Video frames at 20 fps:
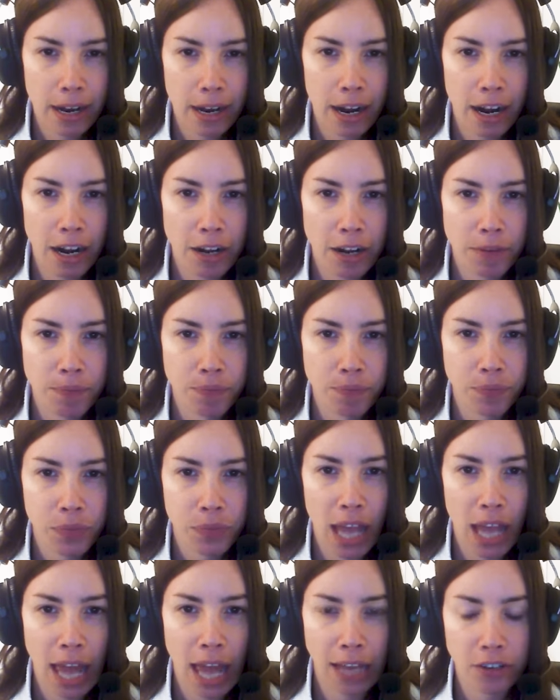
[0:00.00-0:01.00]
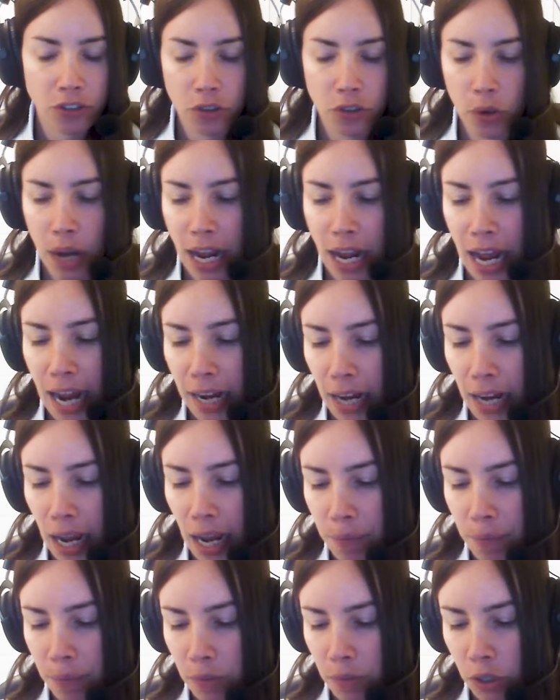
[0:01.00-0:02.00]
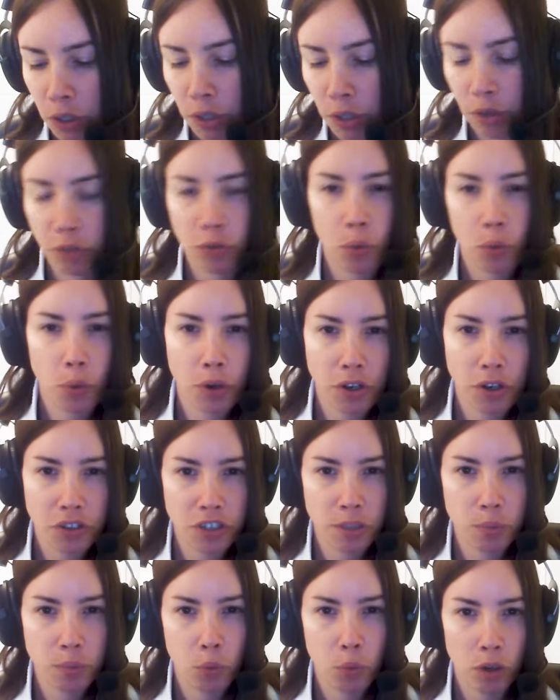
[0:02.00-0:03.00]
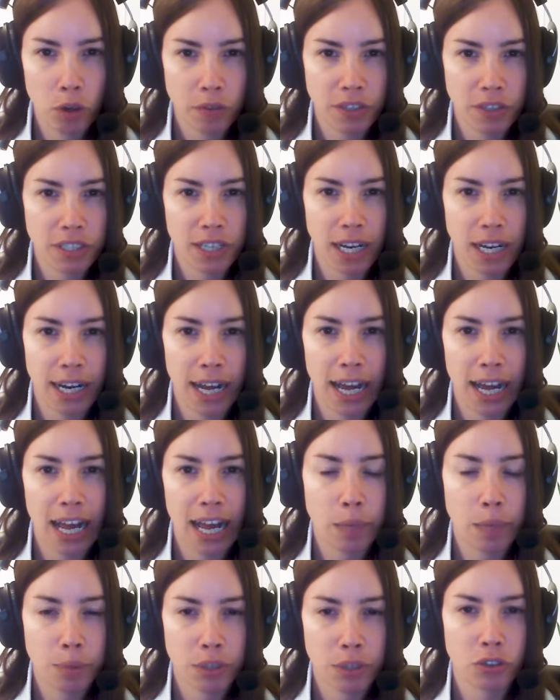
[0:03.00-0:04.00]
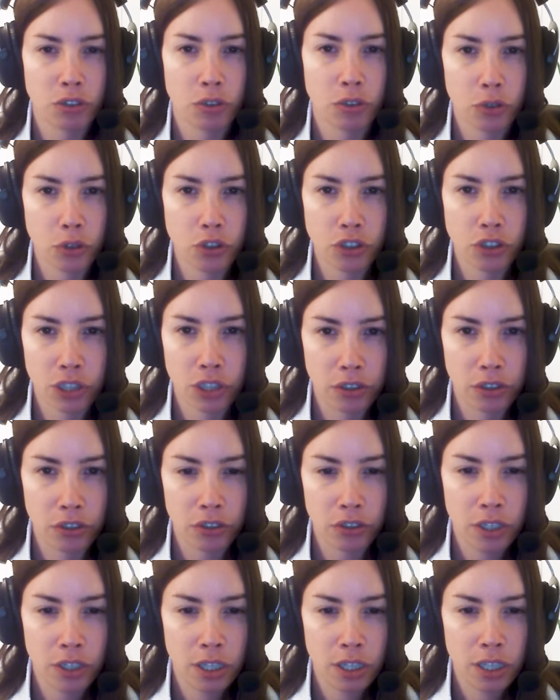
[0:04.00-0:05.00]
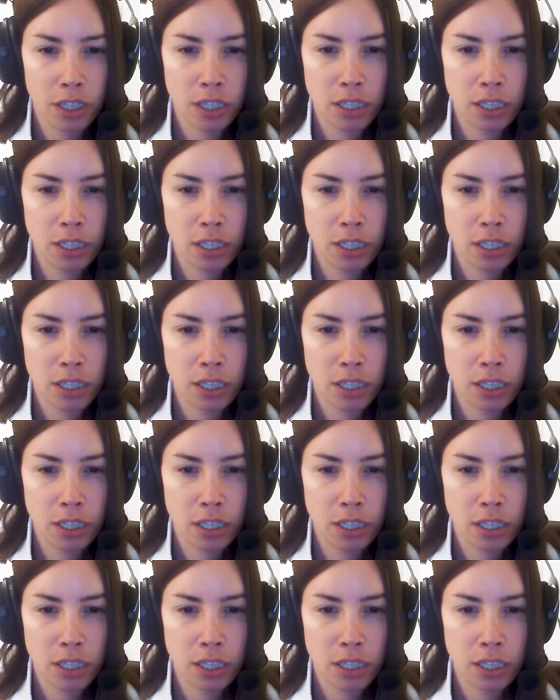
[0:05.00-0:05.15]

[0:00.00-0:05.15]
And so I'm looking forward to see more of these kind of hybrid solutions